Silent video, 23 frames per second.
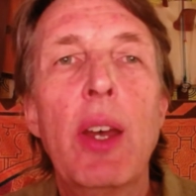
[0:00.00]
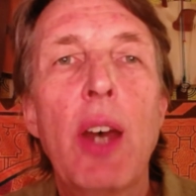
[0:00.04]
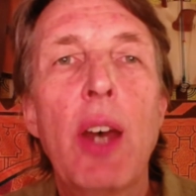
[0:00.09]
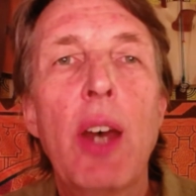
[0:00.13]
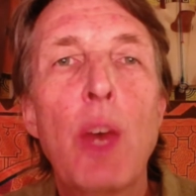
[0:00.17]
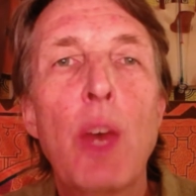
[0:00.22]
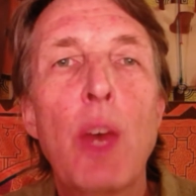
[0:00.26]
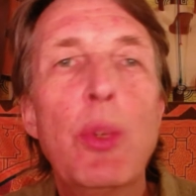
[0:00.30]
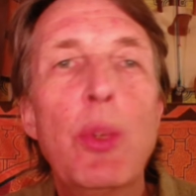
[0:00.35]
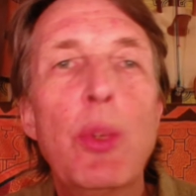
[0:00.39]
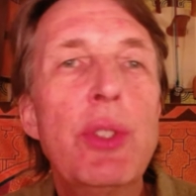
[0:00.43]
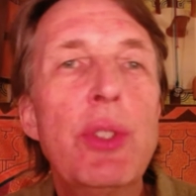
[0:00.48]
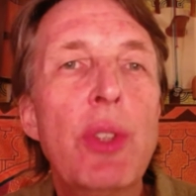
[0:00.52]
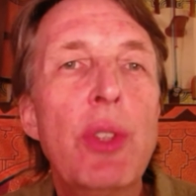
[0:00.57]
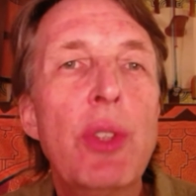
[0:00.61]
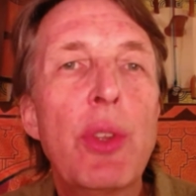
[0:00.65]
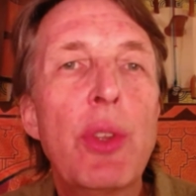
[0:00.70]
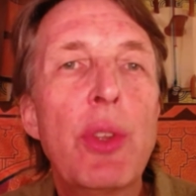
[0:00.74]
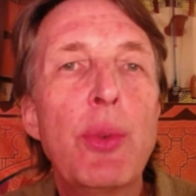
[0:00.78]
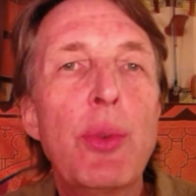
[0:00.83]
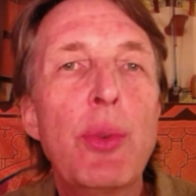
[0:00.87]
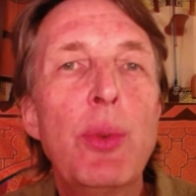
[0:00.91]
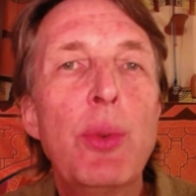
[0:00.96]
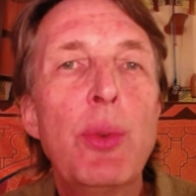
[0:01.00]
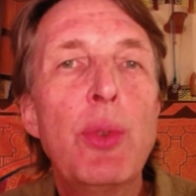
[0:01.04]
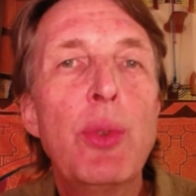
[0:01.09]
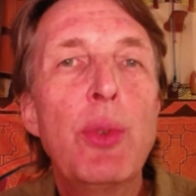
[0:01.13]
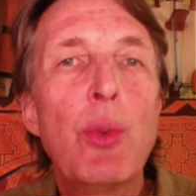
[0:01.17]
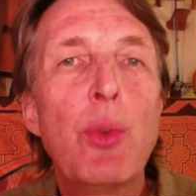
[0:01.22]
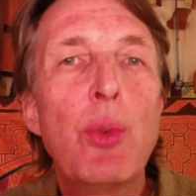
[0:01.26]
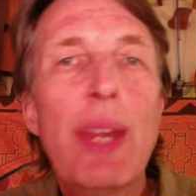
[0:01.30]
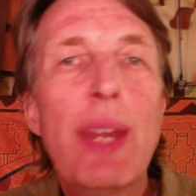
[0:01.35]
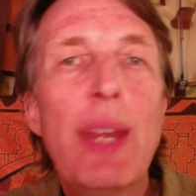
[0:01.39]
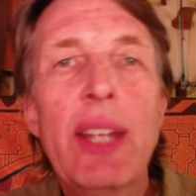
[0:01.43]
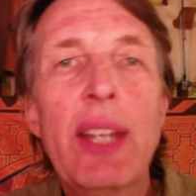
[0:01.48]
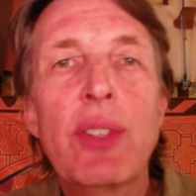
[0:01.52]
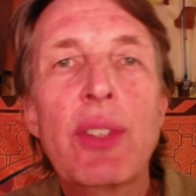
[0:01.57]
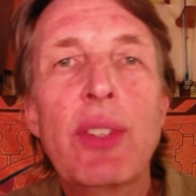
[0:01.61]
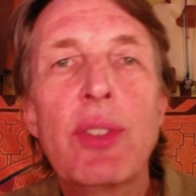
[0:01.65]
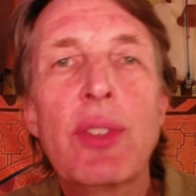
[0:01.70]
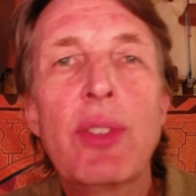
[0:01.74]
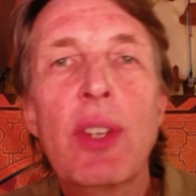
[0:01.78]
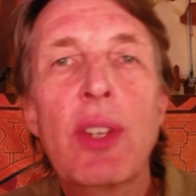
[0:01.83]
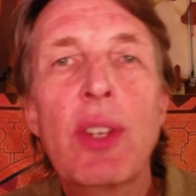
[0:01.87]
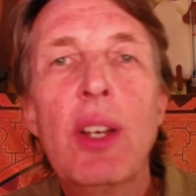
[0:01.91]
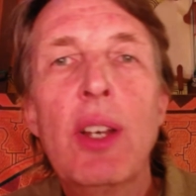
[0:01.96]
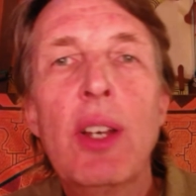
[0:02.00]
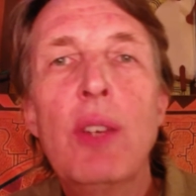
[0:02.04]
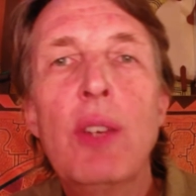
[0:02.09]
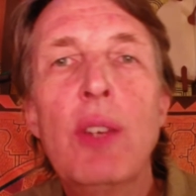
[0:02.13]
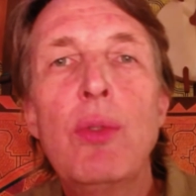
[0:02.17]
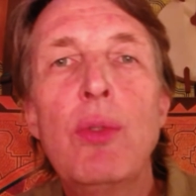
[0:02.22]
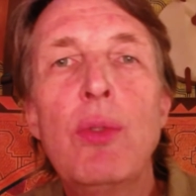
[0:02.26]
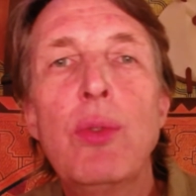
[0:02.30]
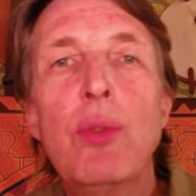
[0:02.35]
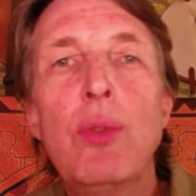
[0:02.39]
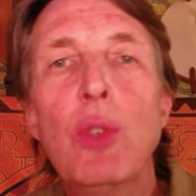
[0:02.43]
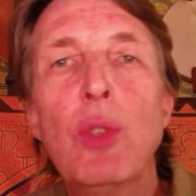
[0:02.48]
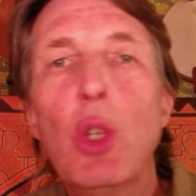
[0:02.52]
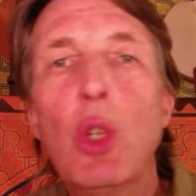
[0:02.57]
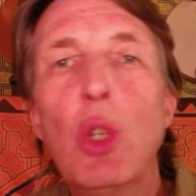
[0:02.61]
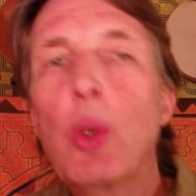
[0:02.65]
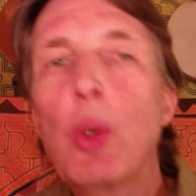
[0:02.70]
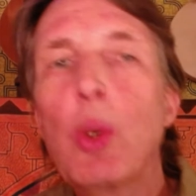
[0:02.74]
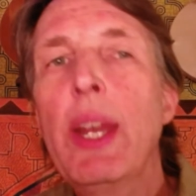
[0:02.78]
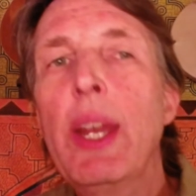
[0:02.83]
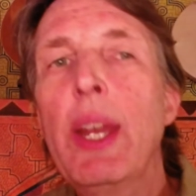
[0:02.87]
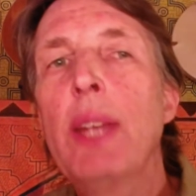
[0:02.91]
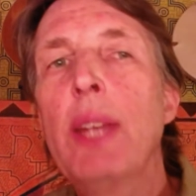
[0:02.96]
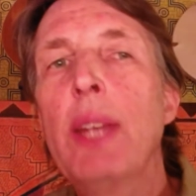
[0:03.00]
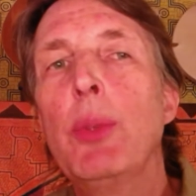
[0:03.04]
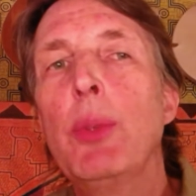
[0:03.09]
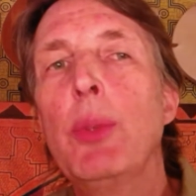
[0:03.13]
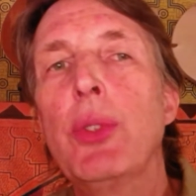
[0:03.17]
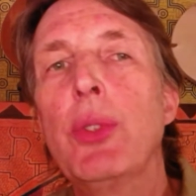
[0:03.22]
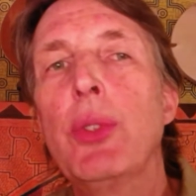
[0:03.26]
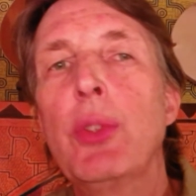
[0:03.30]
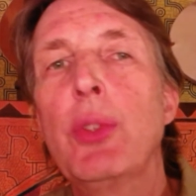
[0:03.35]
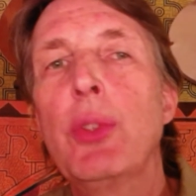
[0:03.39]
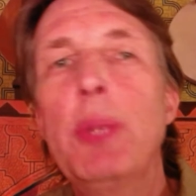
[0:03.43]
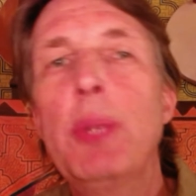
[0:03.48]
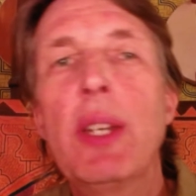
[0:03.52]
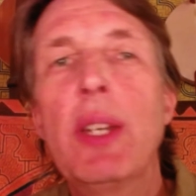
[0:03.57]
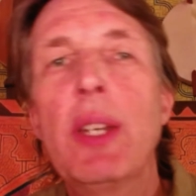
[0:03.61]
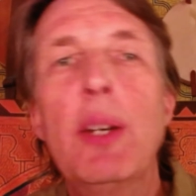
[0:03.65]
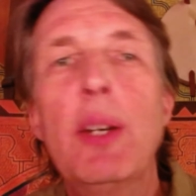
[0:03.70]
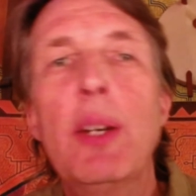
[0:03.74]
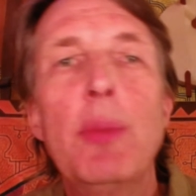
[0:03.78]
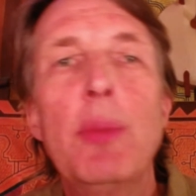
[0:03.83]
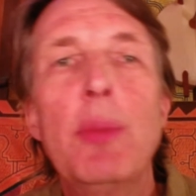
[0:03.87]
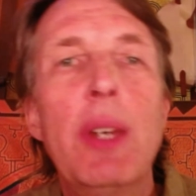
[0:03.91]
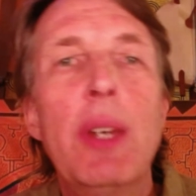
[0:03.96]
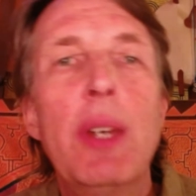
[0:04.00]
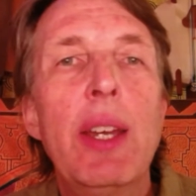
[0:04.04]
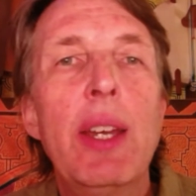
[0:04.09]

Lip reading: Arisen through the ranks of lower animals to become